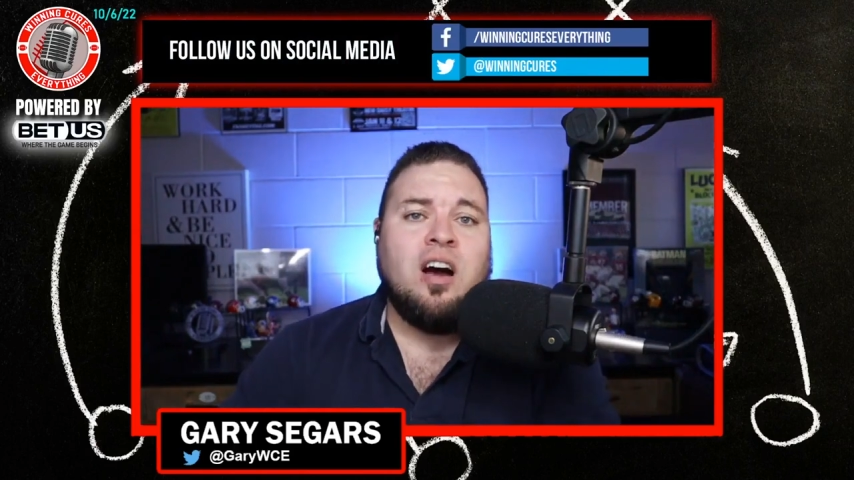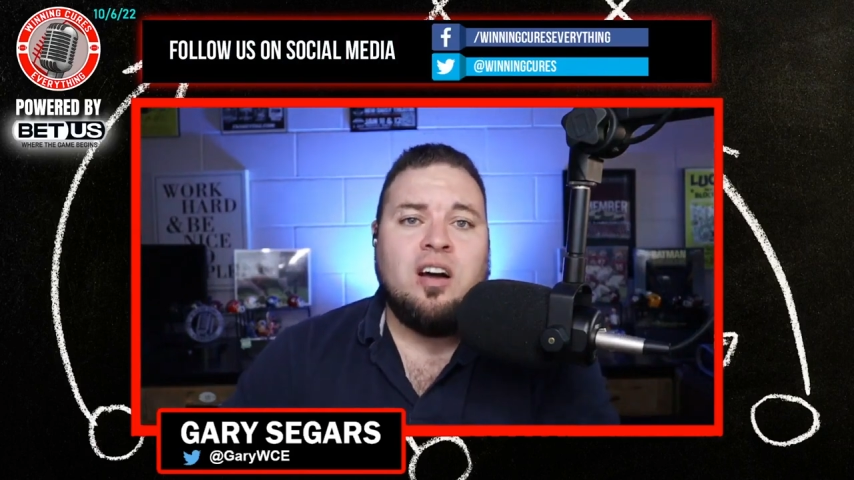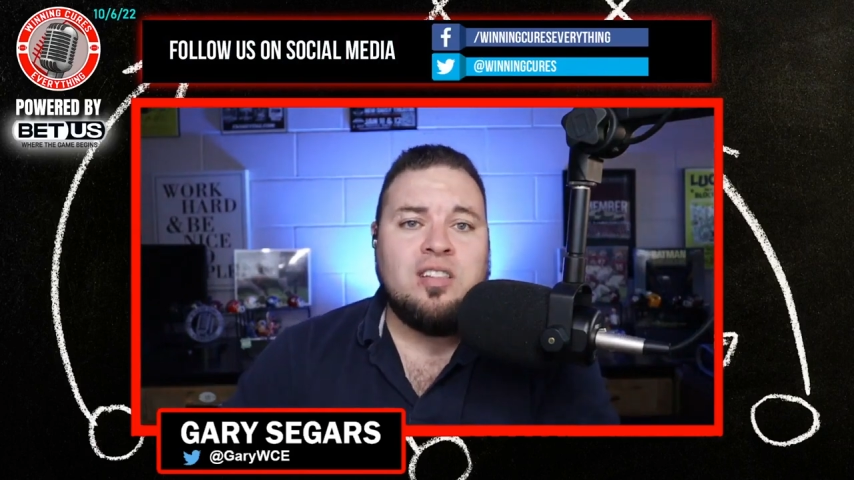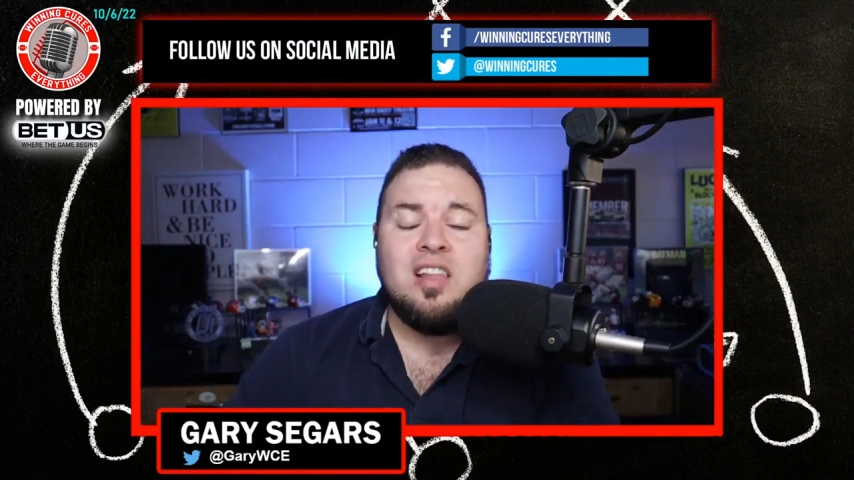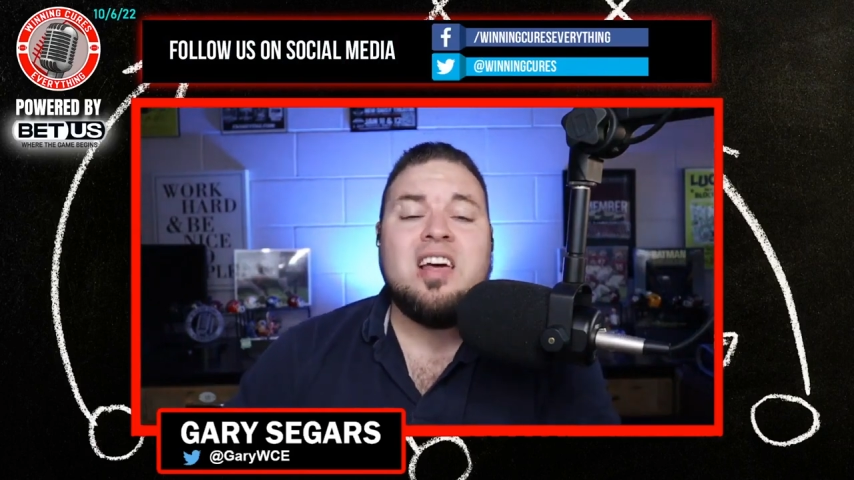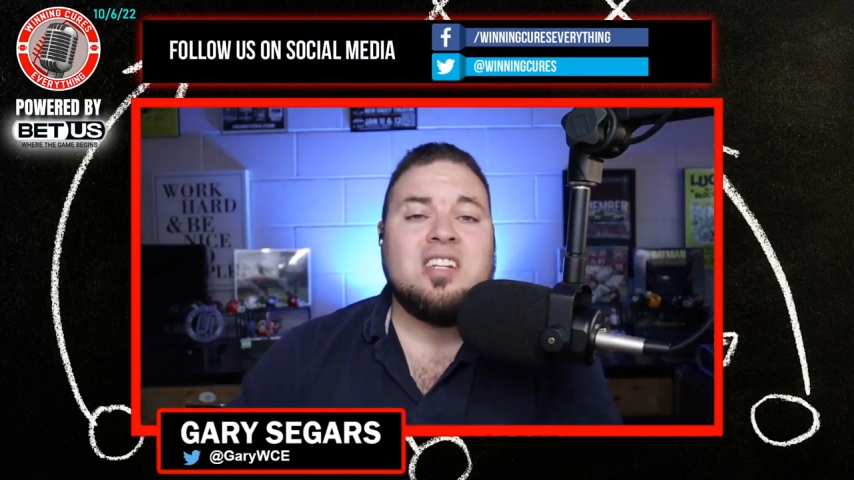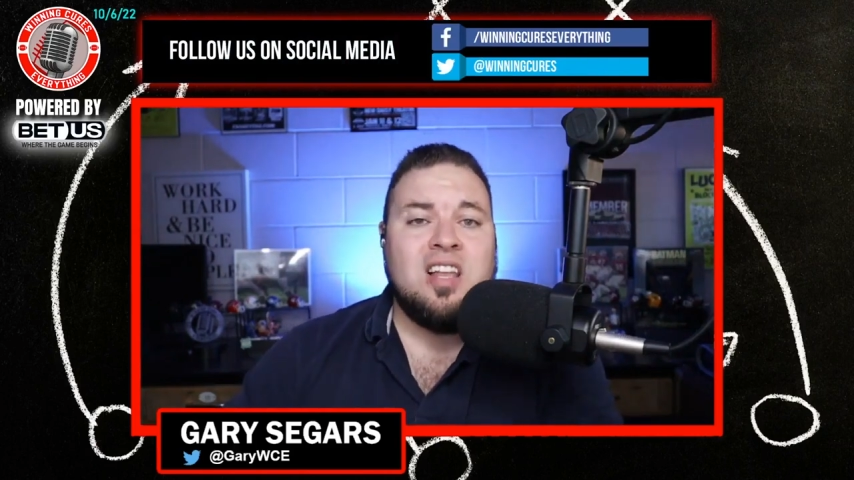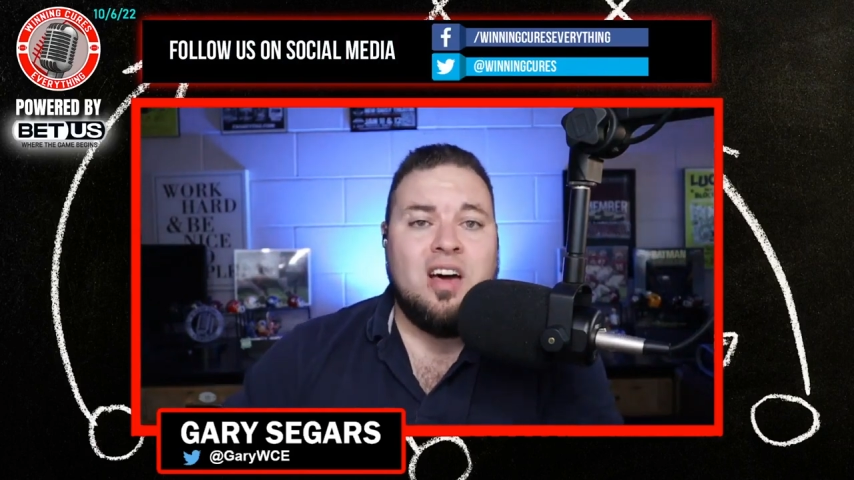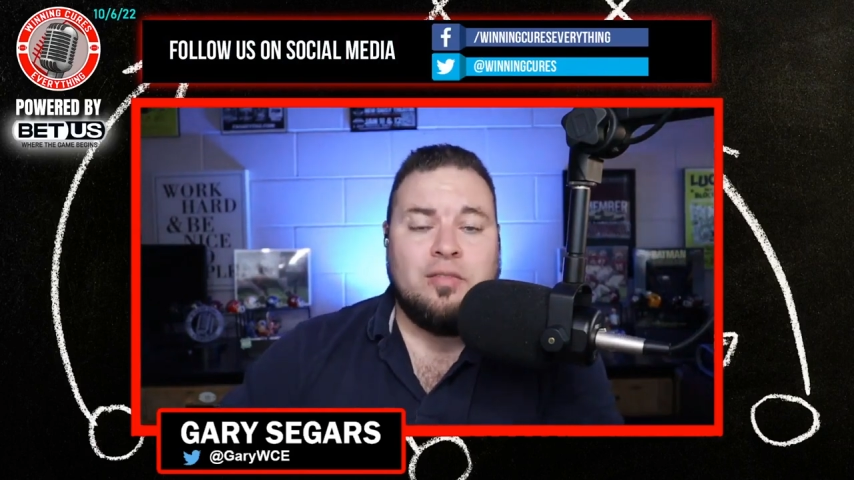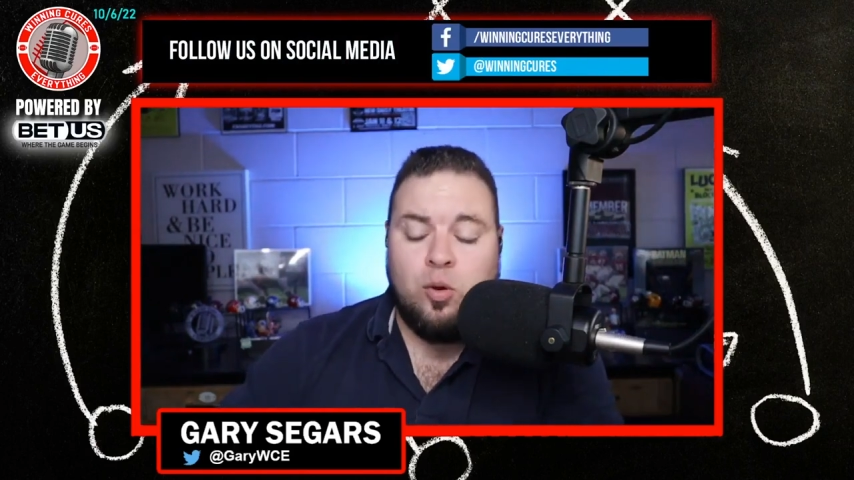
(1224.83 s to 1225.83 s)
Uh, the latest
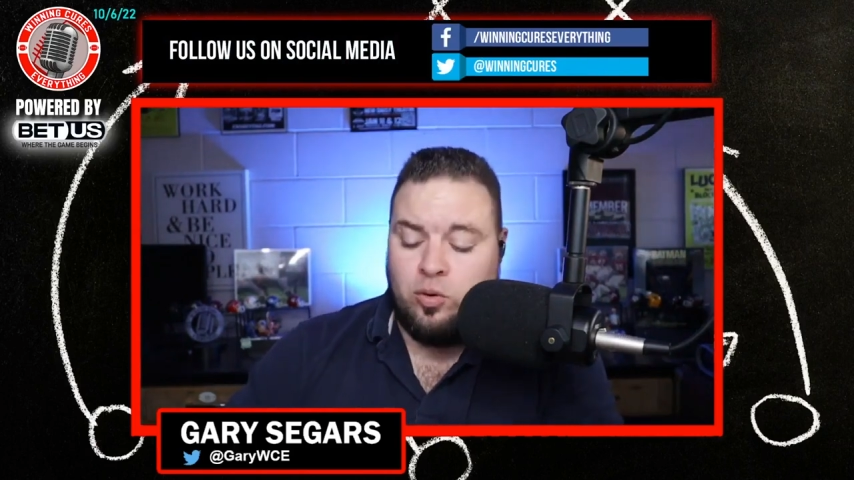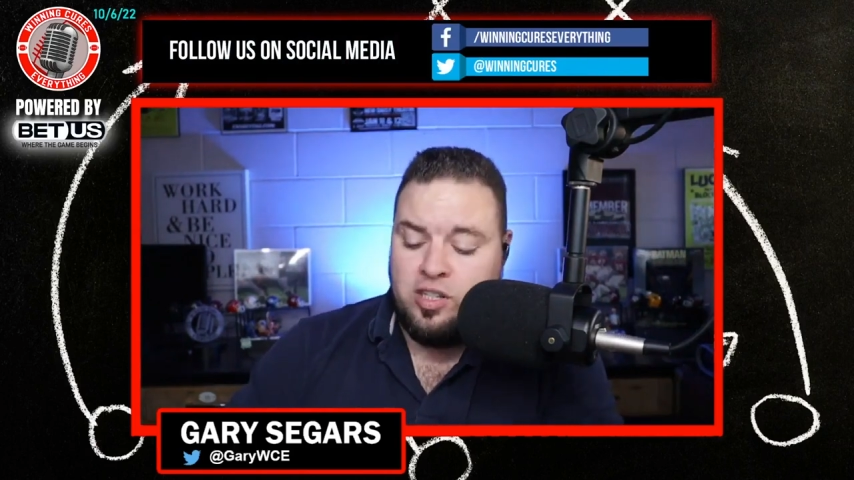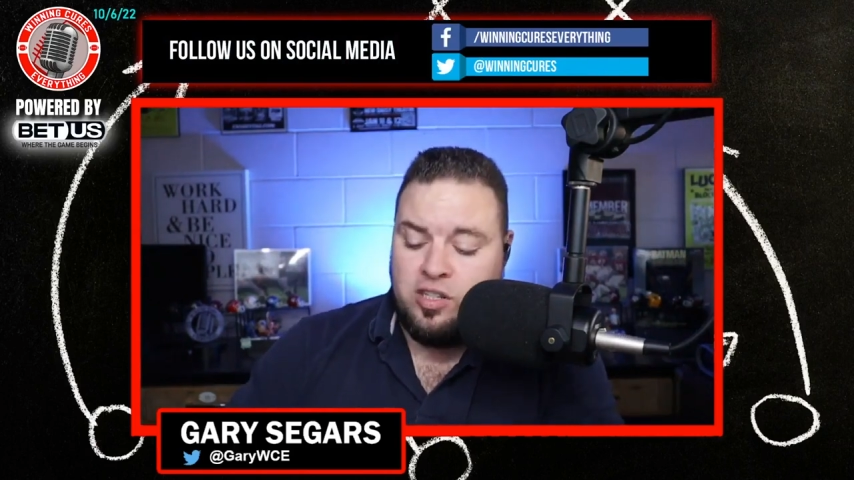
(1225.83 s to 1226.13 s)
line, of course,